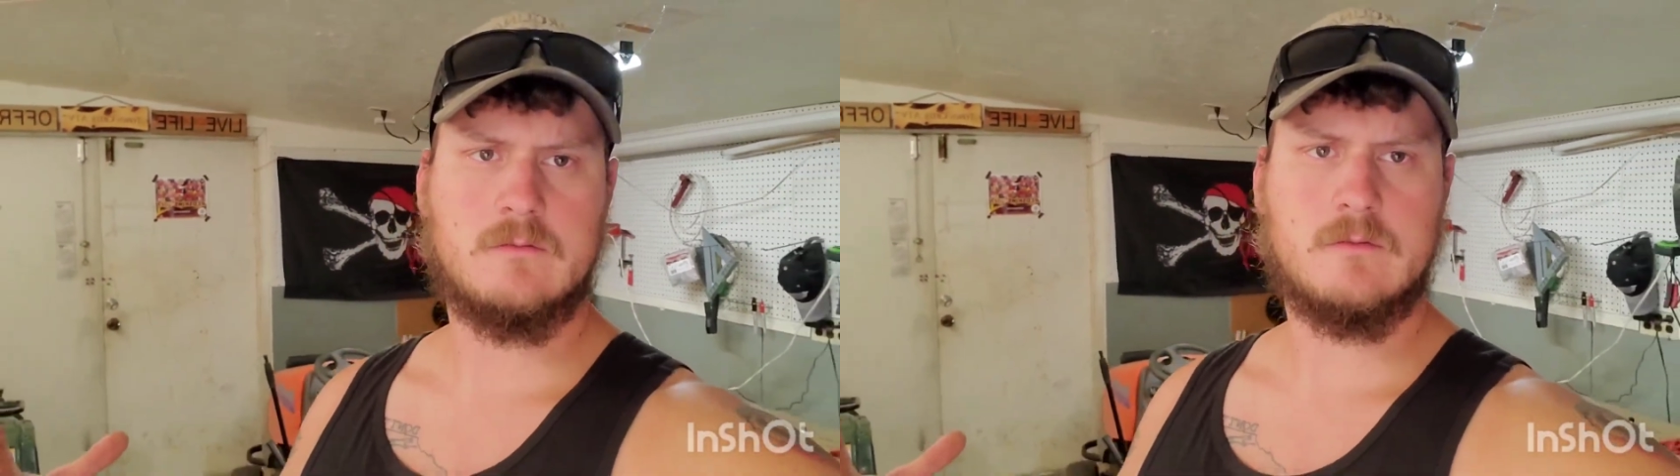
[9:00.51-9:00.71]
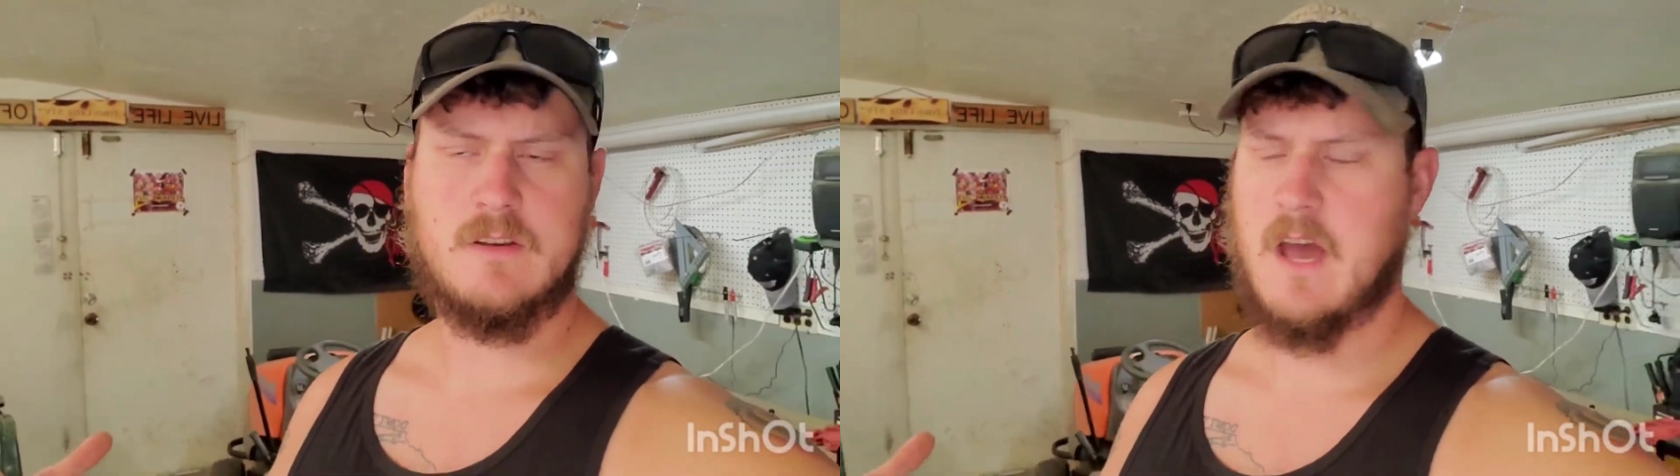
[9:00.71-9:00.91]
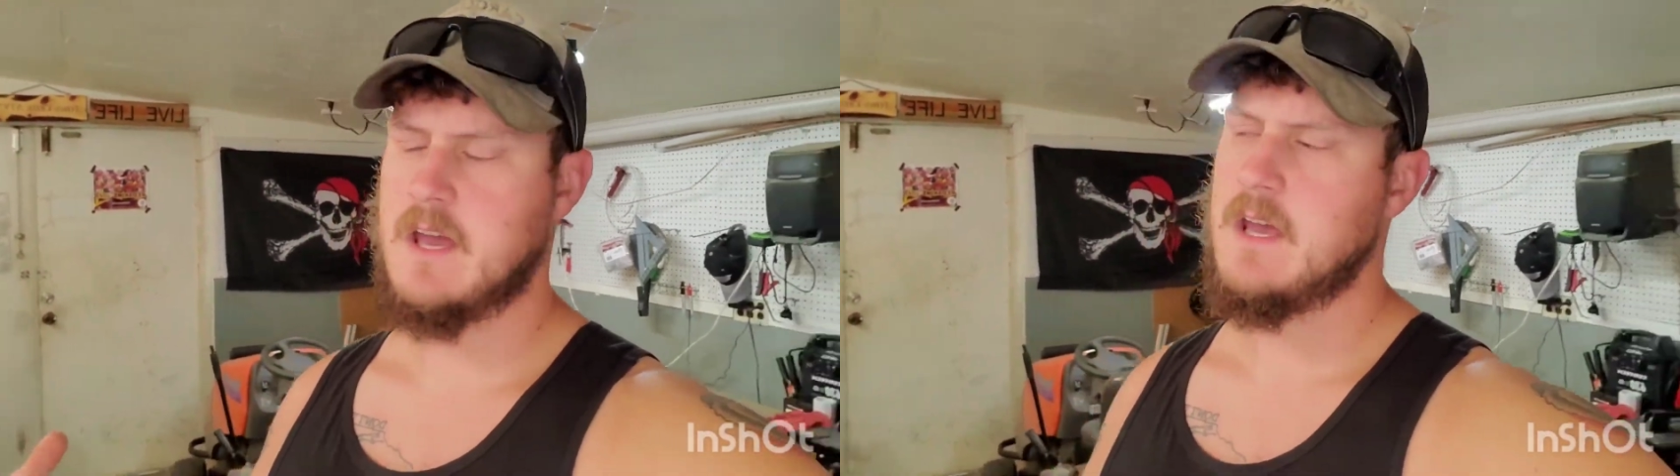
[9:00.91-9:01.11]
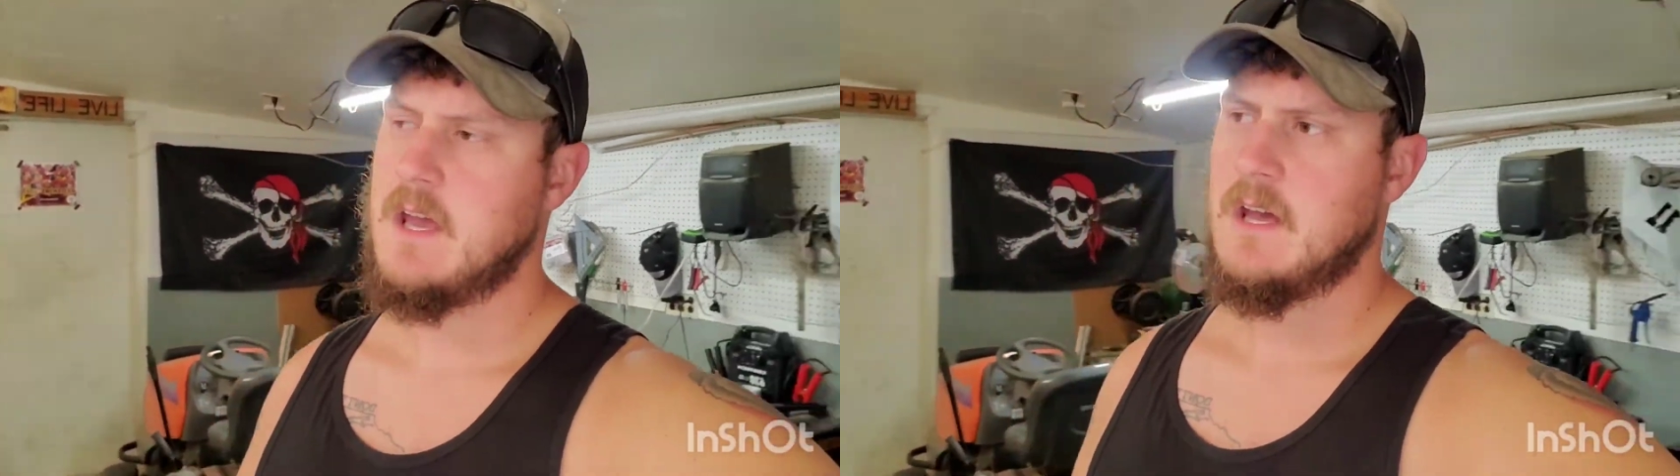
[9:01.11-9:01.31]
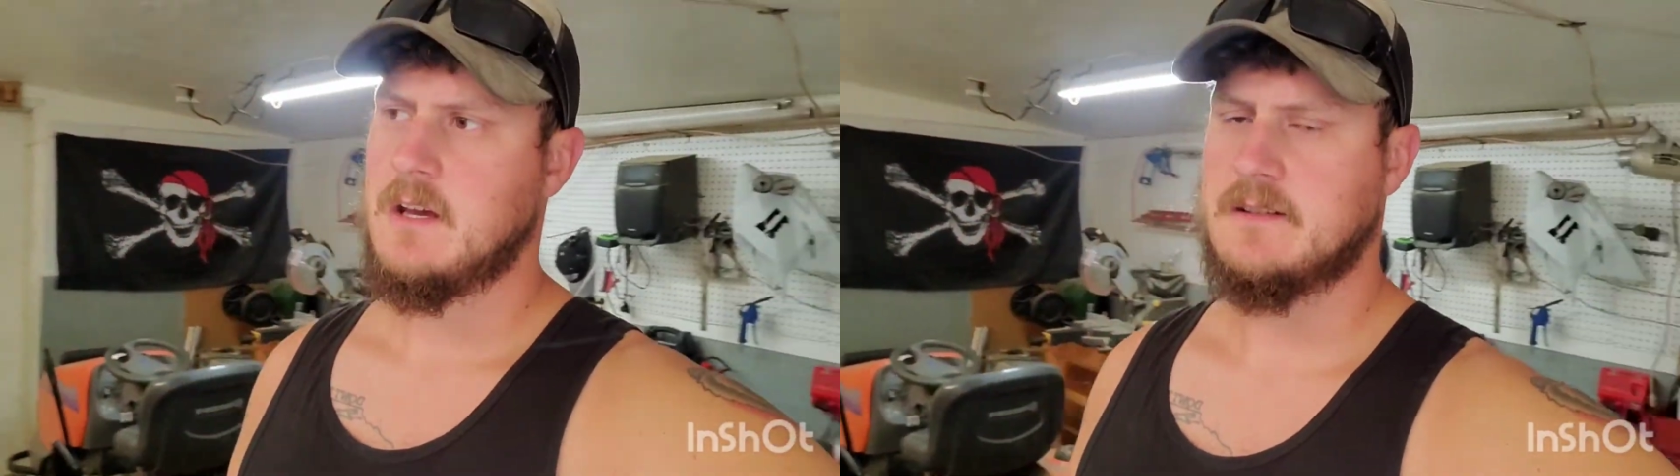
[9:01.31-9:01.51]
Okay?
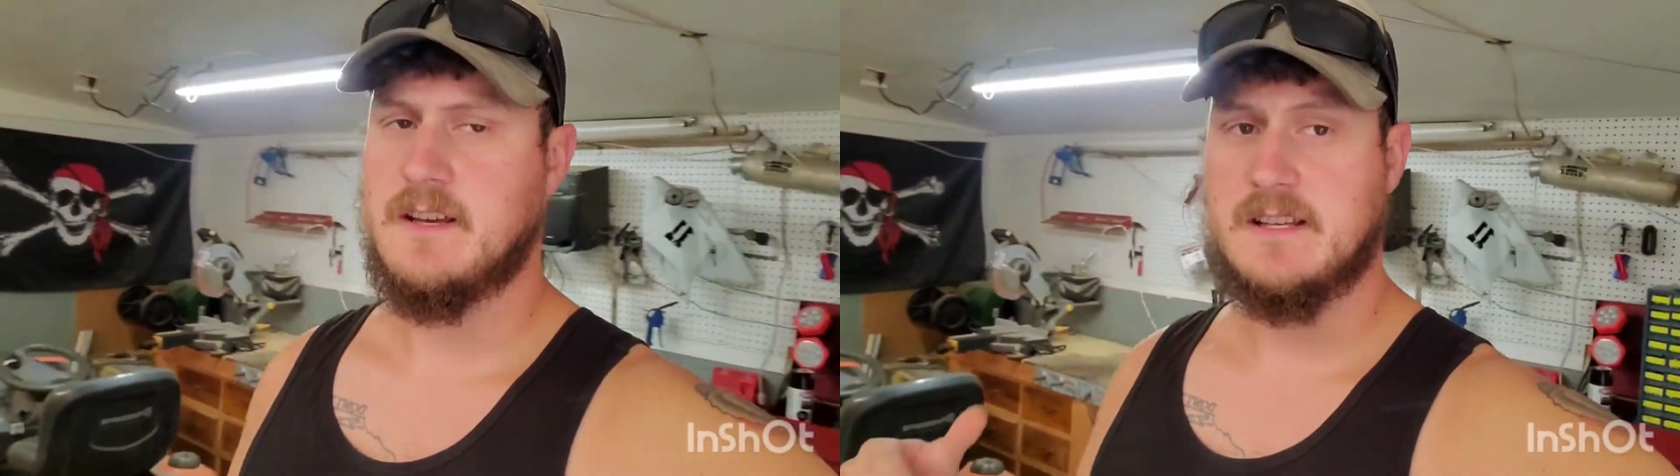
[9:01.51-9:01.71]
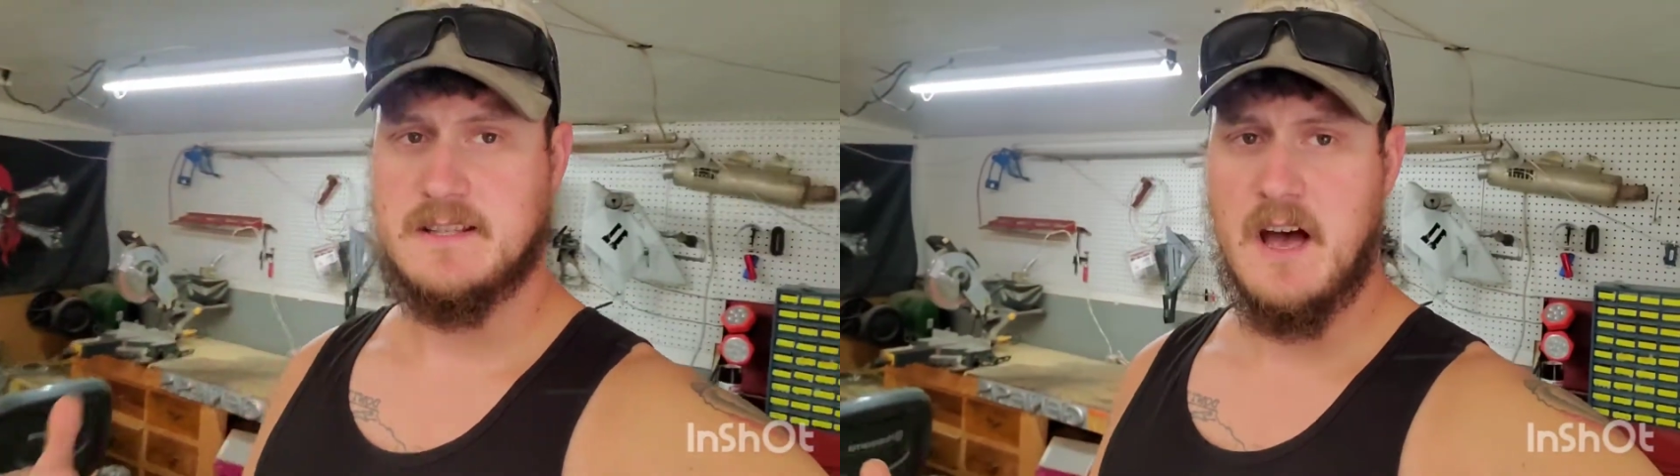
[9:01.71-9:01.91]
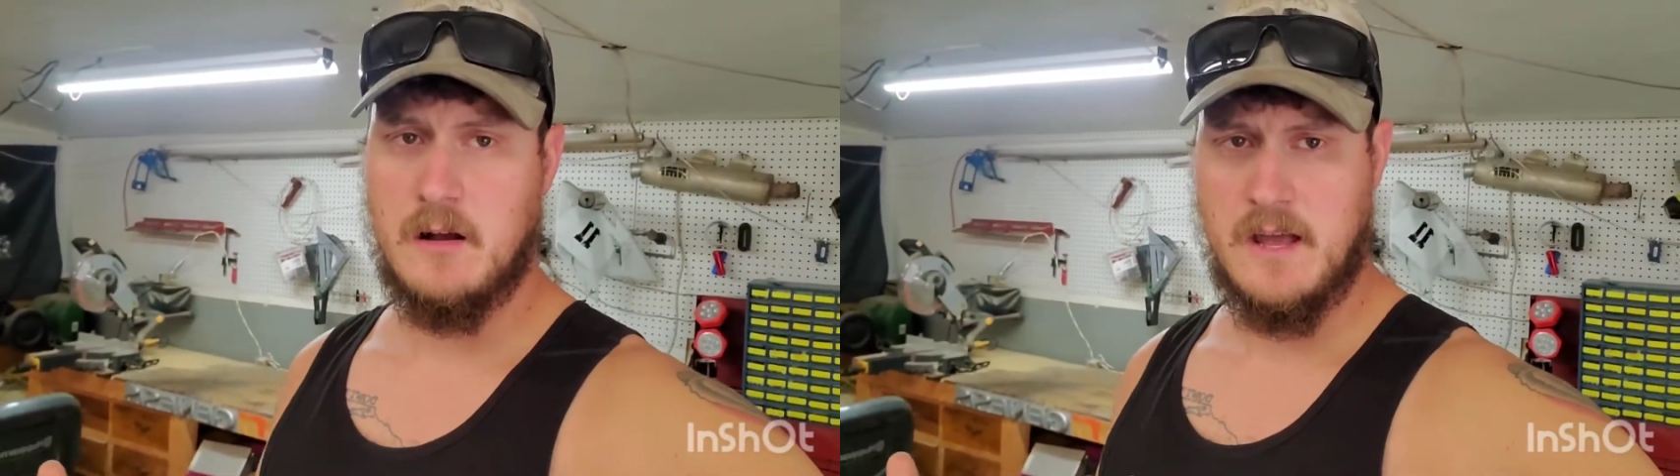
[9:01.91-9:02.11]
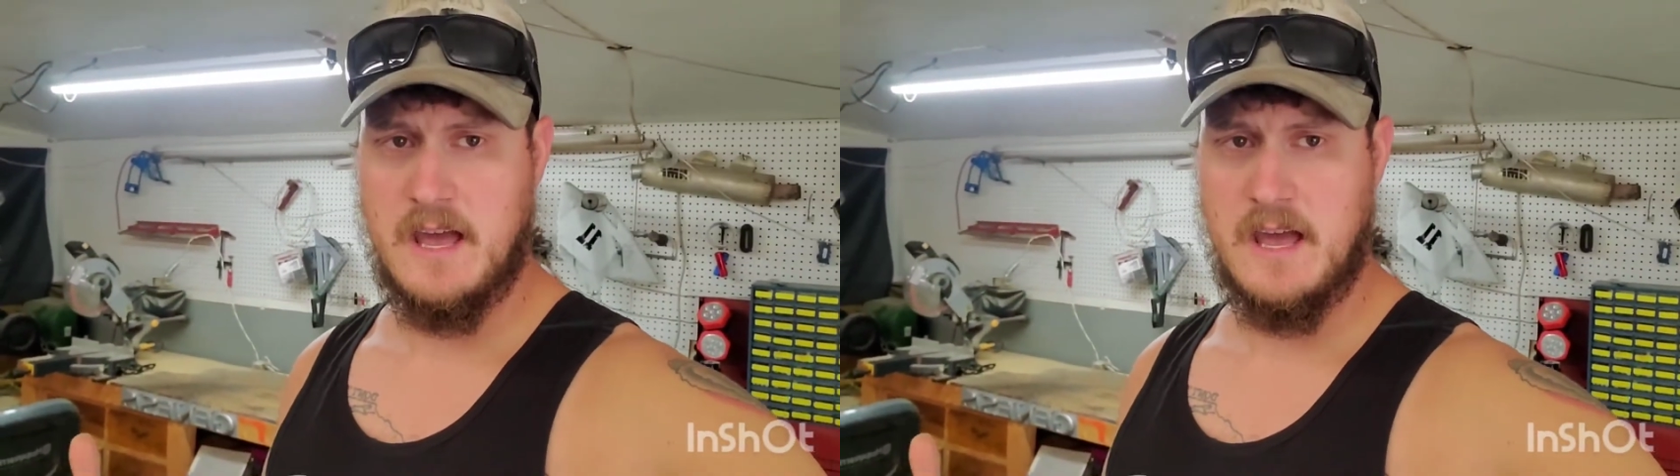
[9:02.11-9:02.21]
Because they sell a